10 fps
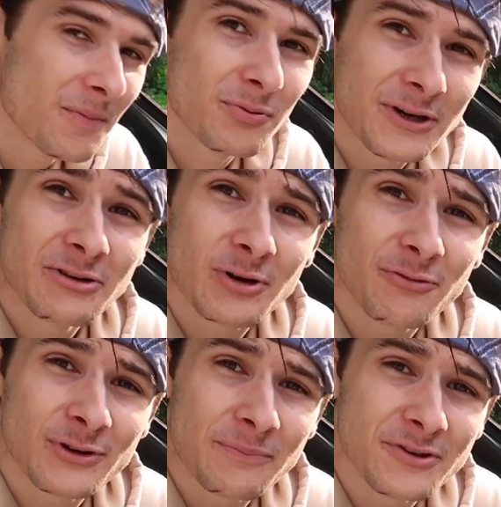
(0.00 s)
pretty
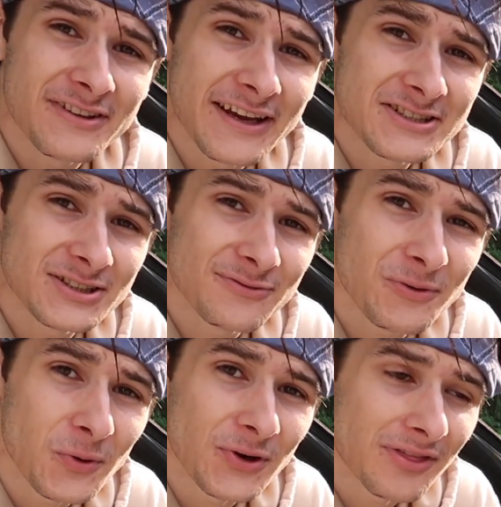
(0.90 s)
rough reputation
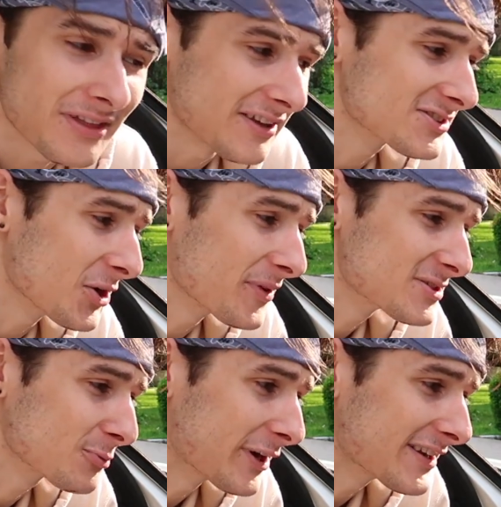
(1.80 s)
for things
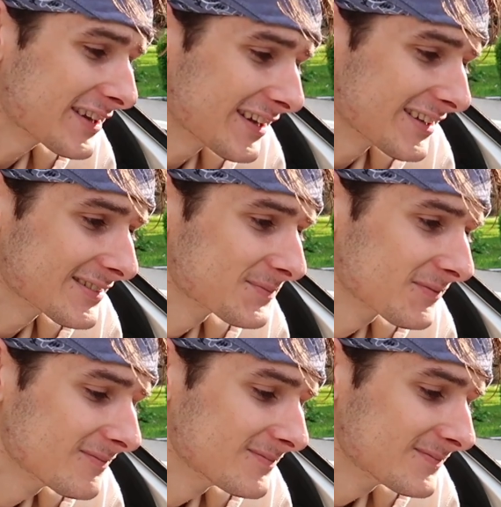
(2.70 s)
always breaking
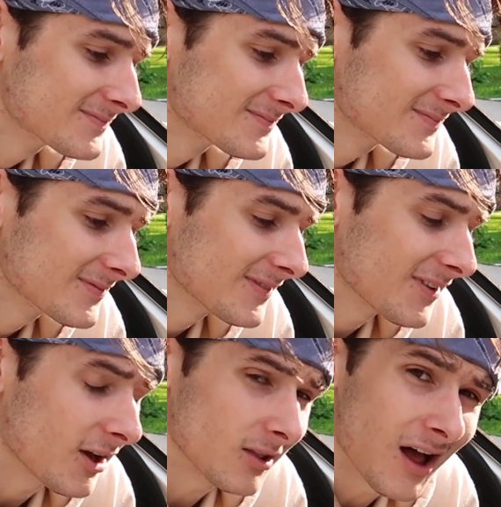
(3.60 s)

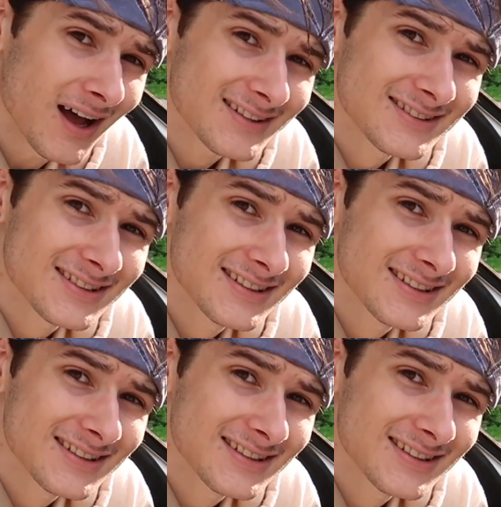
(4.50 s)
a lot.